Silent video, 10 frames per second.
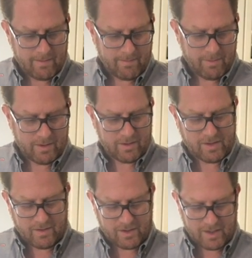Put those
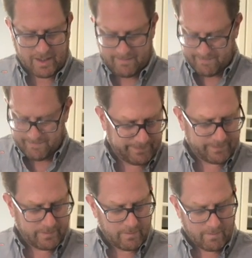on the side.
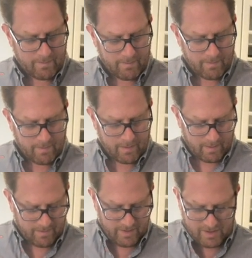This